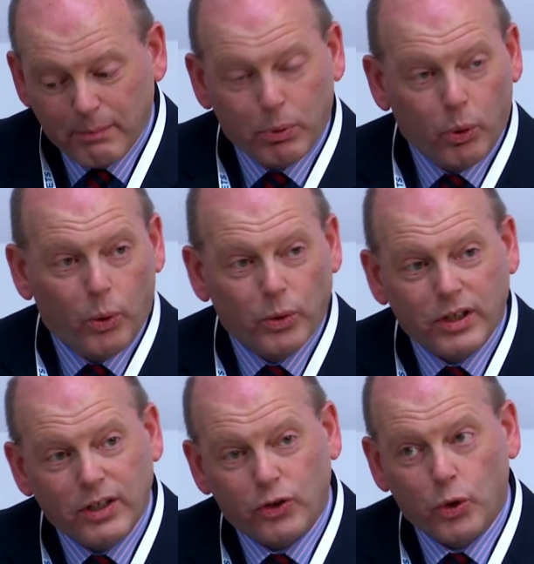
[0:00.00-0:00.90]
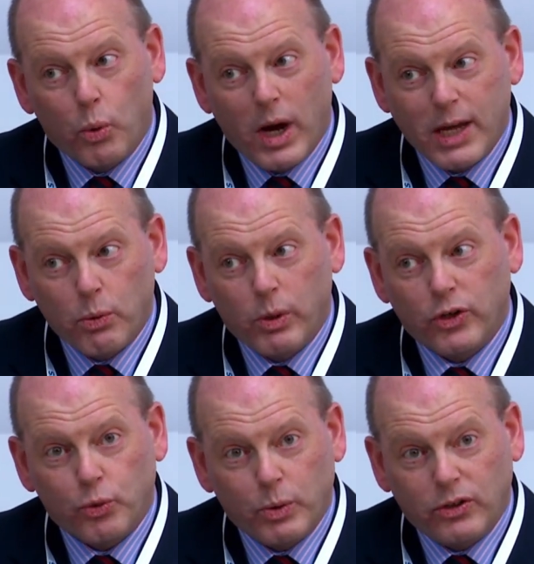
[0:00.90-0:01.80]
board is the way in
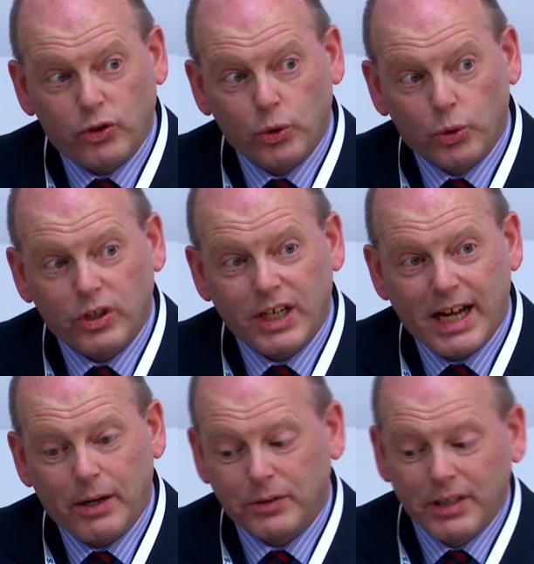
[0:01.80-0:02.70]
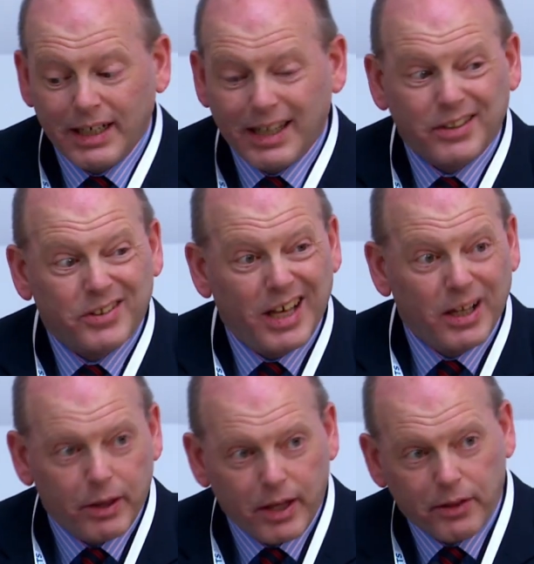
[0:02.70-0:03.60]
which we sort it out and
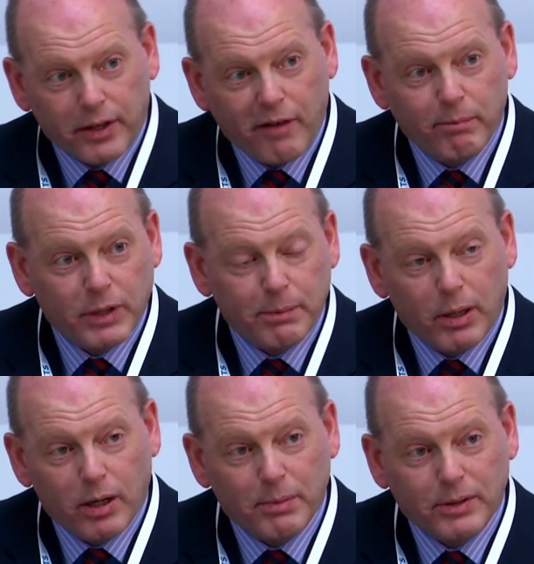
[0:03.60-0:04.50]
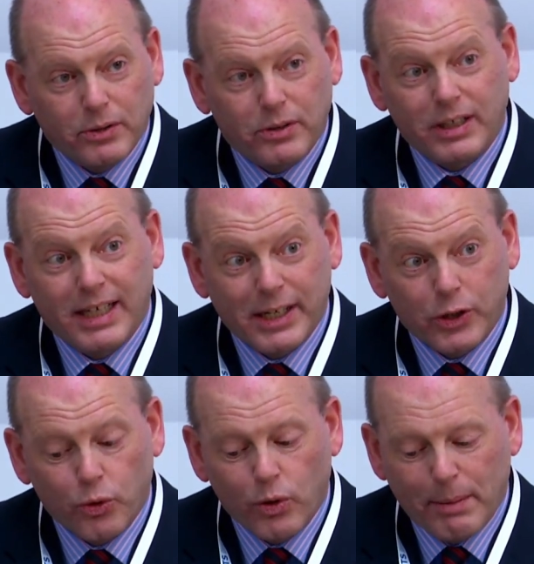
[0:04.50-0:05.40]
tell the other government departments to get a
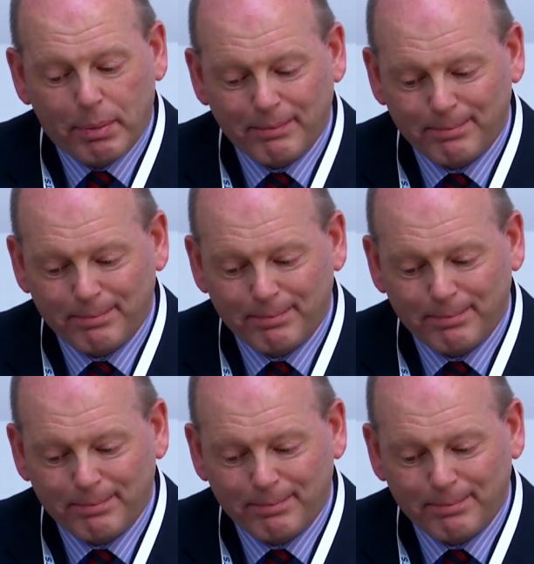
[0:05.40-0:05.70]
grip.